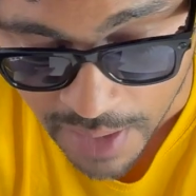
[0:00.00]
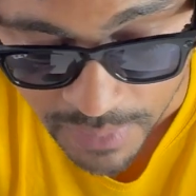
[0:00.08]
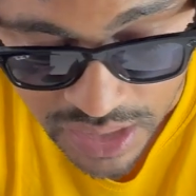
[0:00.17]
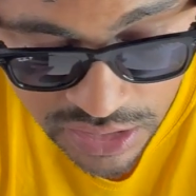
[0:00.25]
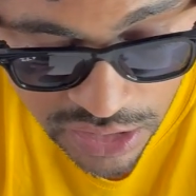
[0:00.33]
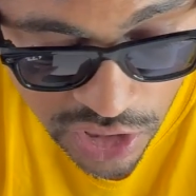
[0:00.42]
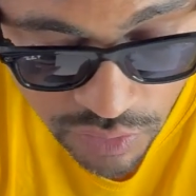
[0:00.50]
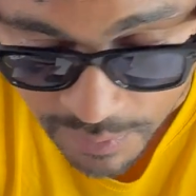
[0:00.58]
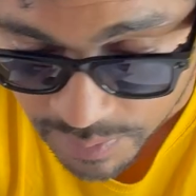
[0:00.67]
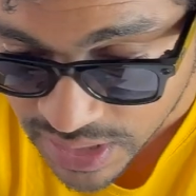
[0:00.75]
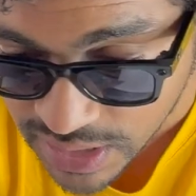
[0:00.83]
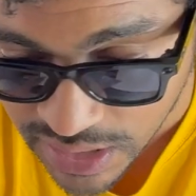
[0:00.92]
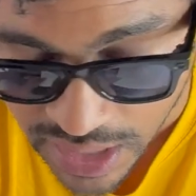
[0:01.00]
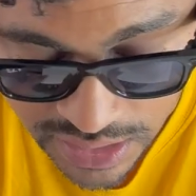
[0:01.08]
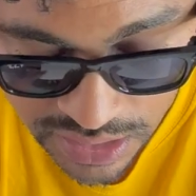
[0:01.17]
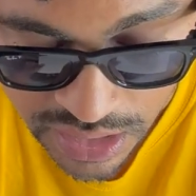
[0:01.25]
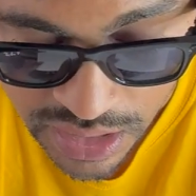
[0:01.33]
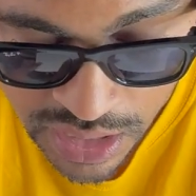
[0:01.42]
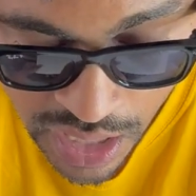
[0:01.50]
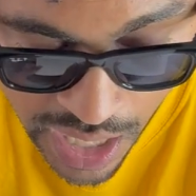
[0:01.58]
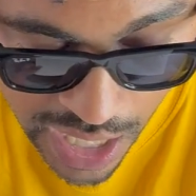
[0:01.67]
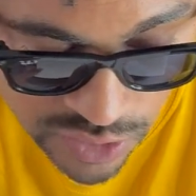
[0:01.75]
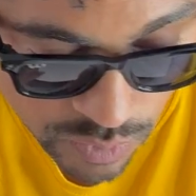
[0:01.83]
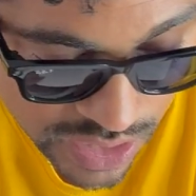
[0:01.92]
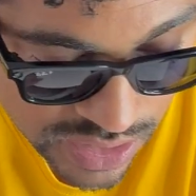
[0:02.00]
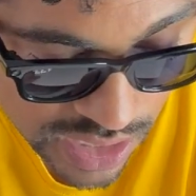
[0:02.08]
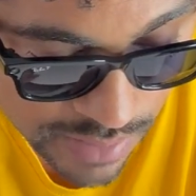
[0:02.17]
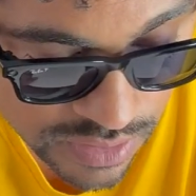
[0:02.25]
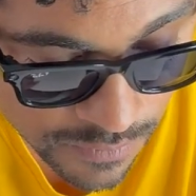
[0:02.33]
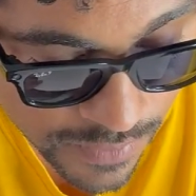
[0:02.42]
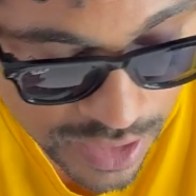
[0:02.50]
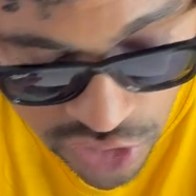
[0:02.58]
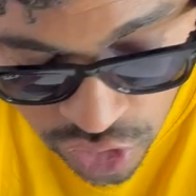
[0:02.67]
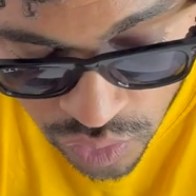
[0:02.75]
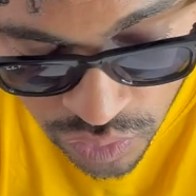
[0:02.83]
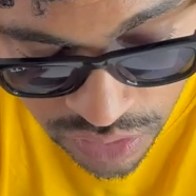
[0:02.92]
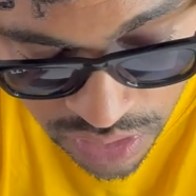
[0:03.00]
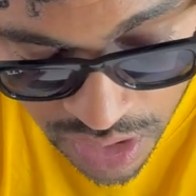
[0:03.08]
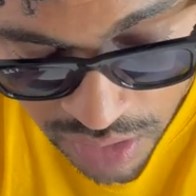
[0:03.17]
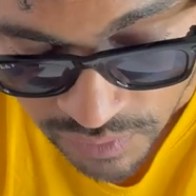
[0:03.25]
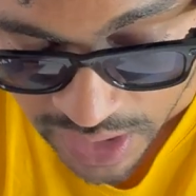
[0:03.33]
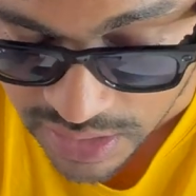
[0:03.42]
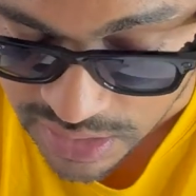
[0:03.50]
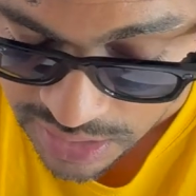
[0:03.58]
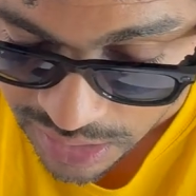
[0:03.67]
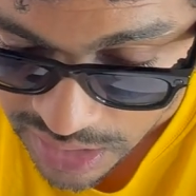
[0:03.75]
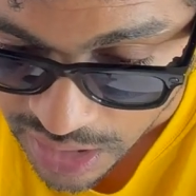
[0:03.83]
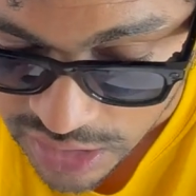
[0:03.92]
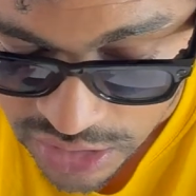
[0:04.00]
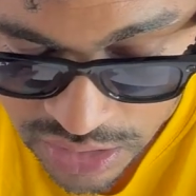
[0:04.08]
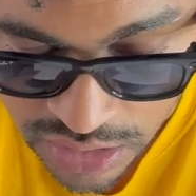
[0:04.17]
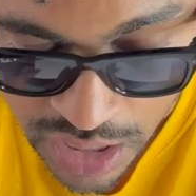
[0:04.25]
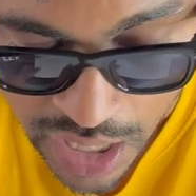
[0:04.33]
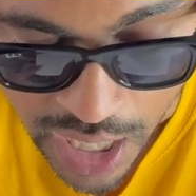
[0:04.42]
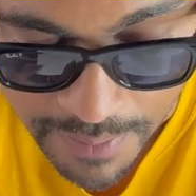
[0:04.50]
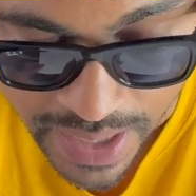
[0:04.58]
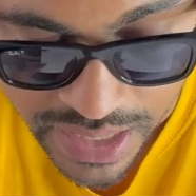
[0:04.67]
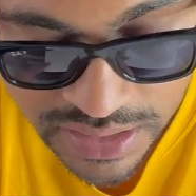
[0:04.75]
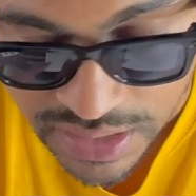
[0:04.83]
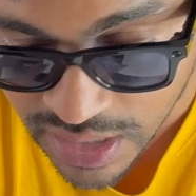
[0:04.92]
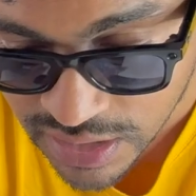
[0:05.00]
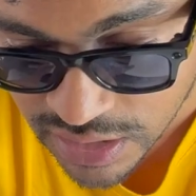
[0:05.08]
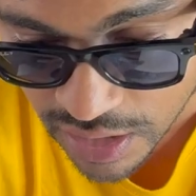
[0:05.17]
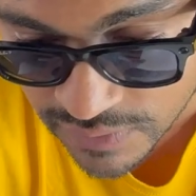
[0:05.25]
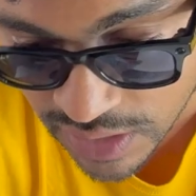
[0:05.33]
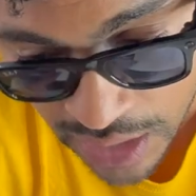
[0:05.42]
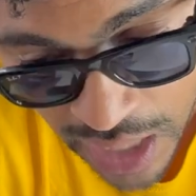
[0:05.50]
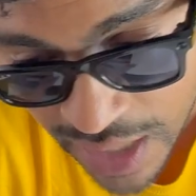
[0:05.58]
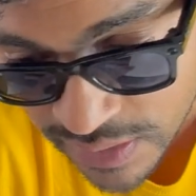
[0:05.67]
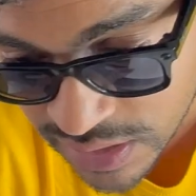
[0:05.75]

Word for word: must deal with PTSD as we attempt to find truth, reconciliation, and make sense of the lives